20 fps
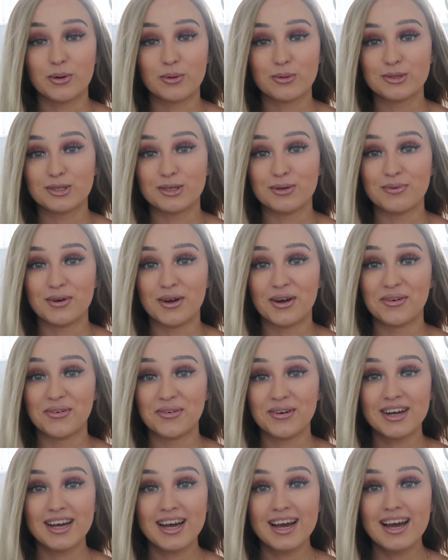I also
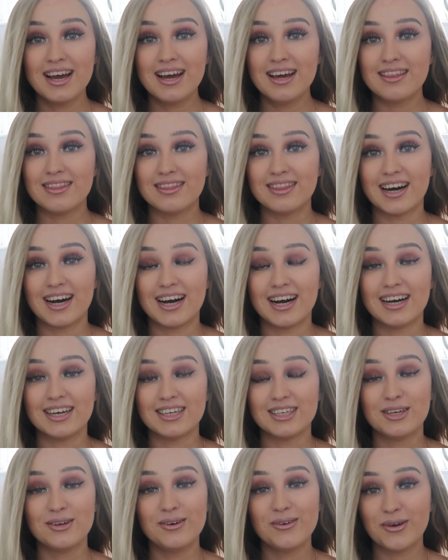know
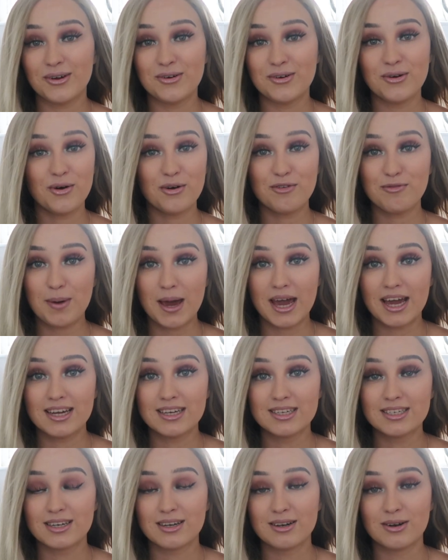that you could not have
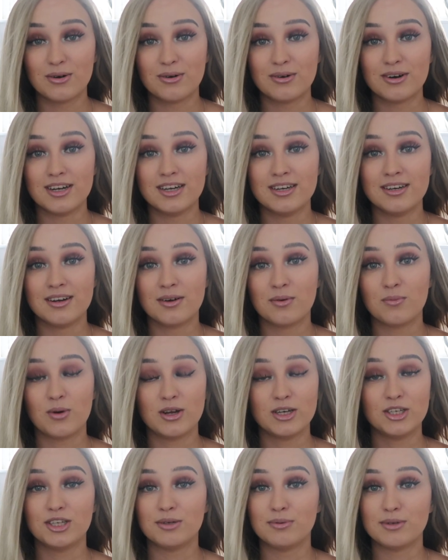paid Lauren
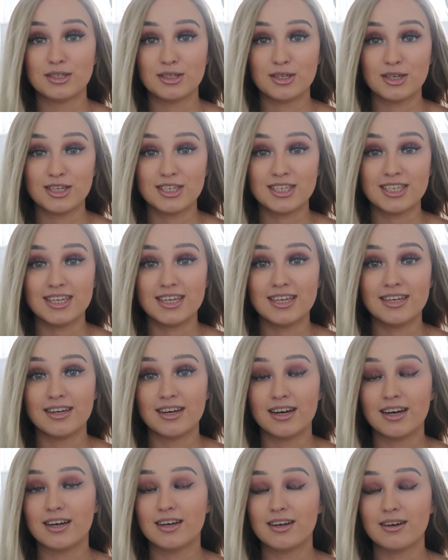when she was
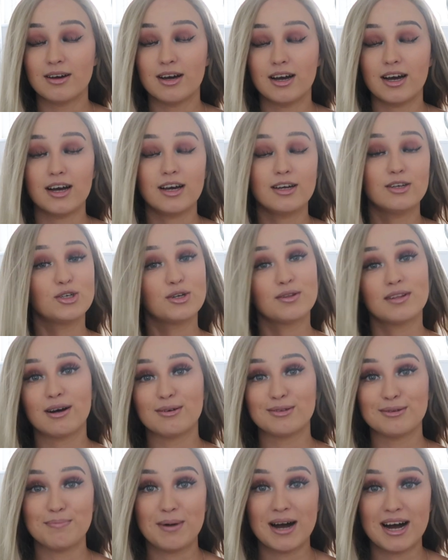13
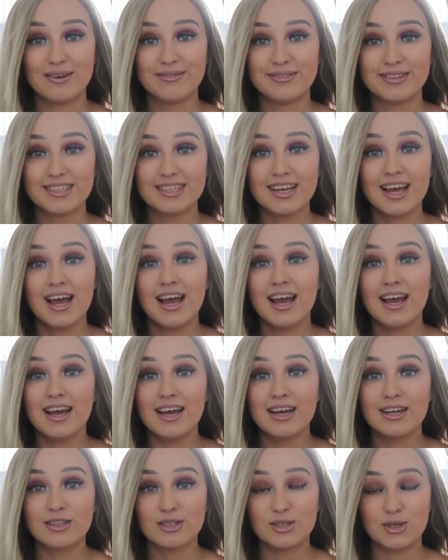£100,000
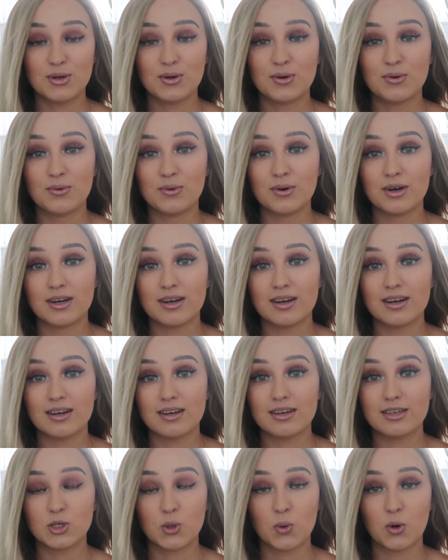to
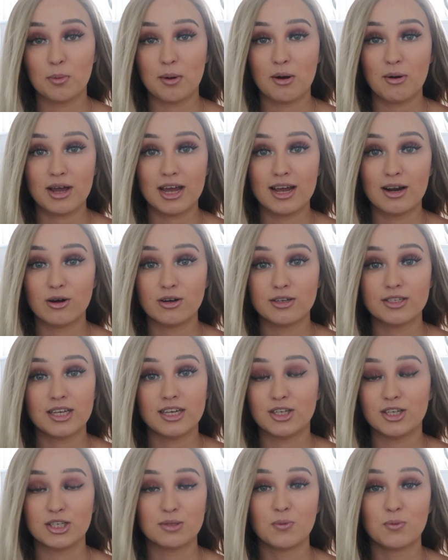talk about hair loss.
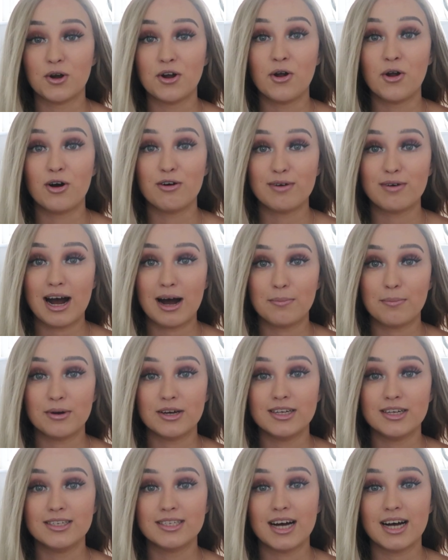It just would not have
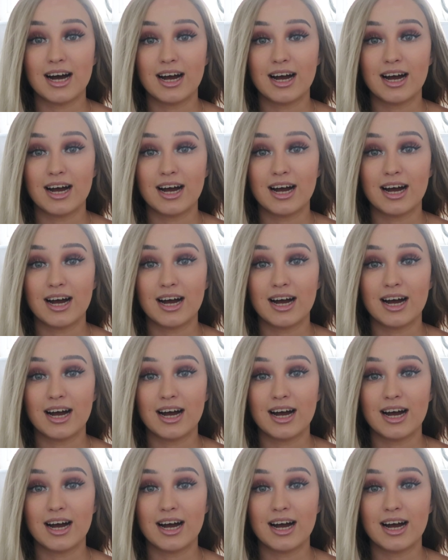happened.